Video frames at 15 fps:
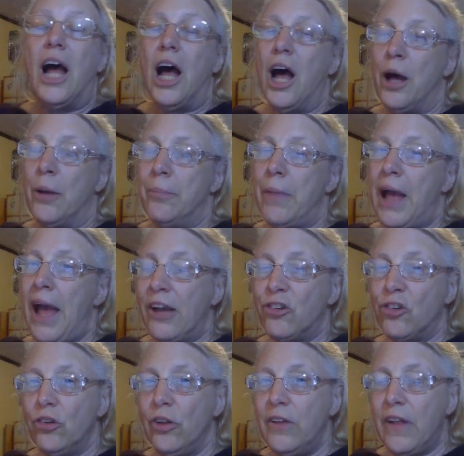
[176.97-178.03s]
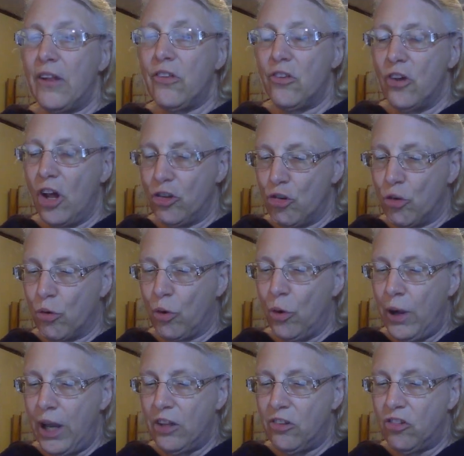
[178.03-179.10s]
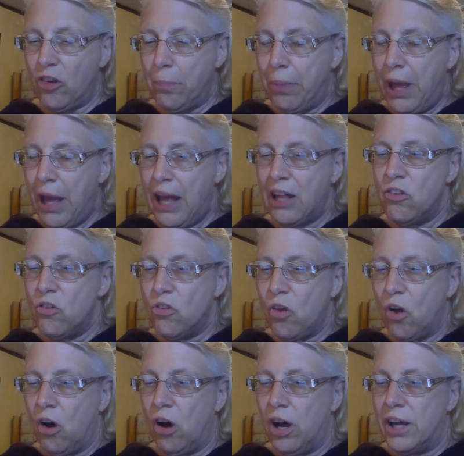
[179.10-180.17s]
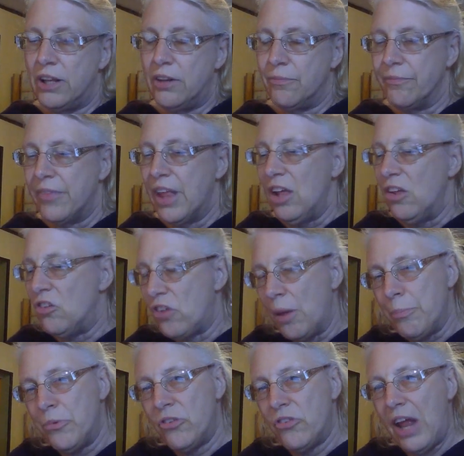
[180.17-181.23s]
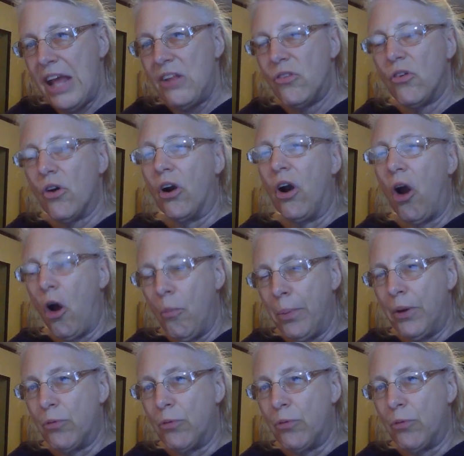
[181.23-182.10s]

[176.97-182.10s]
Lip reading: Actually, that's not true. It depends on some states are open